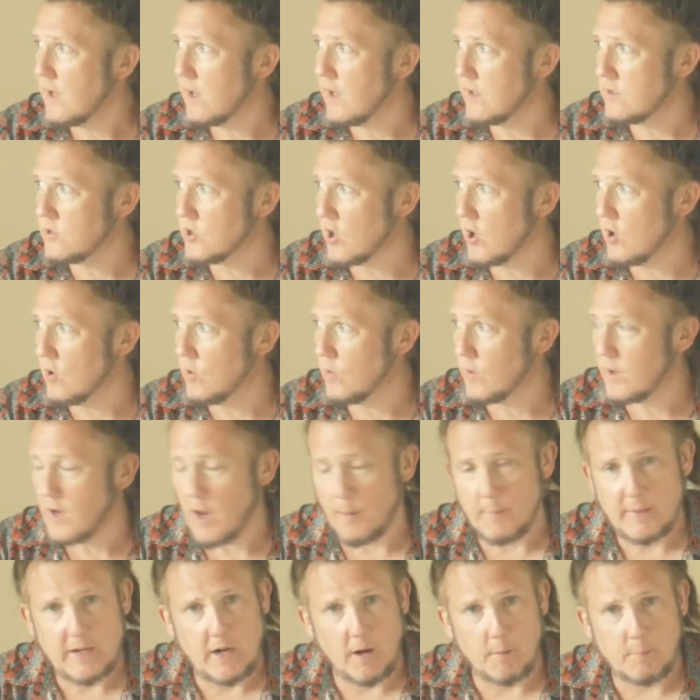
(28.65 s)
So
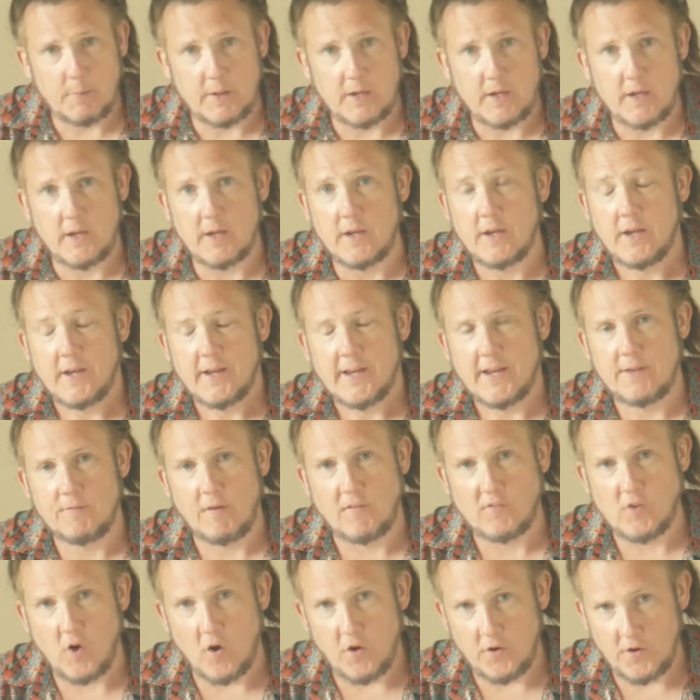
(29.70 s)
coming up here, if
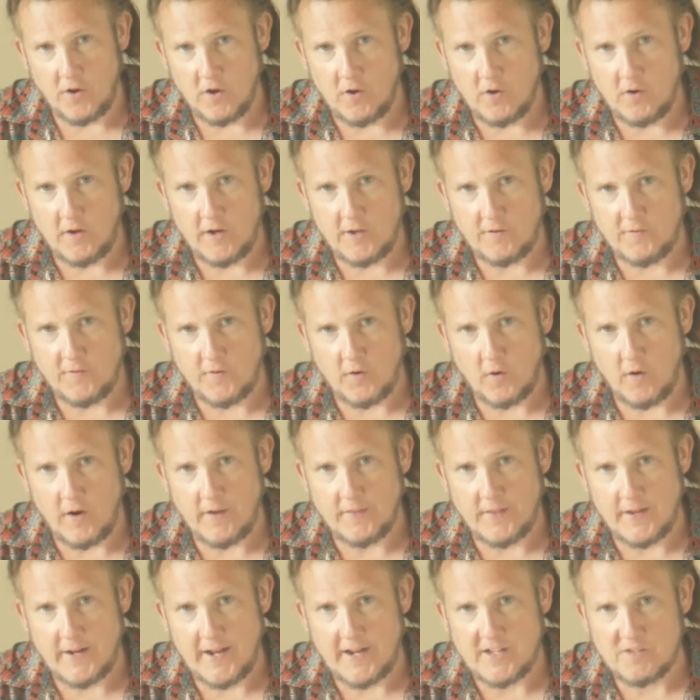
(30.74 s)
I've got an early
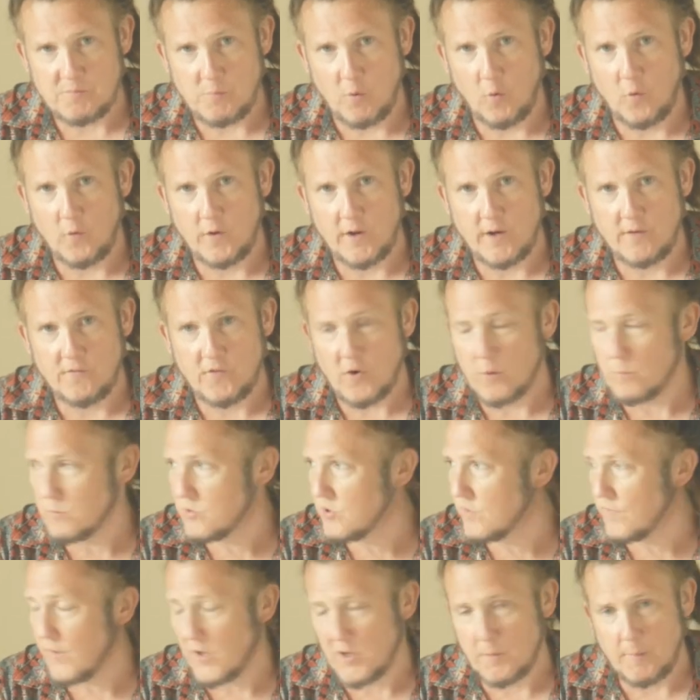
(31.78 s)
flight the next morning from
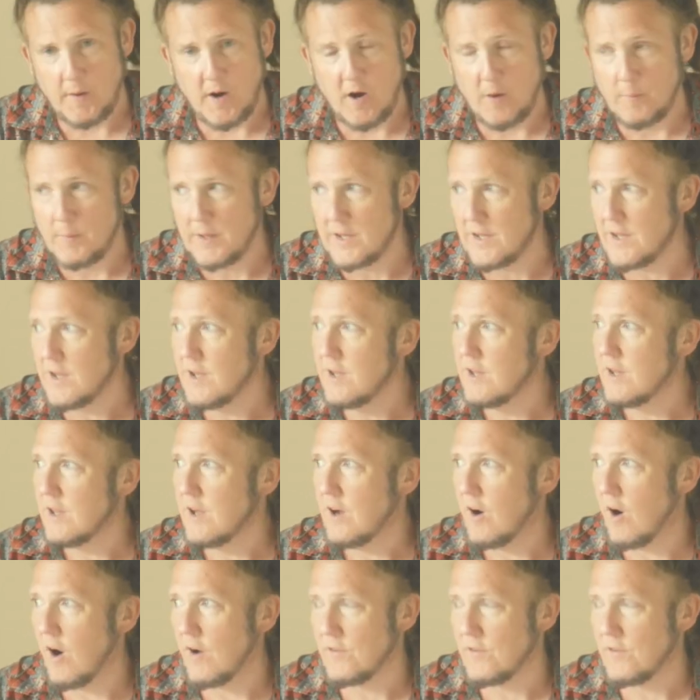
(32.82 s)
Suvarnabhumi,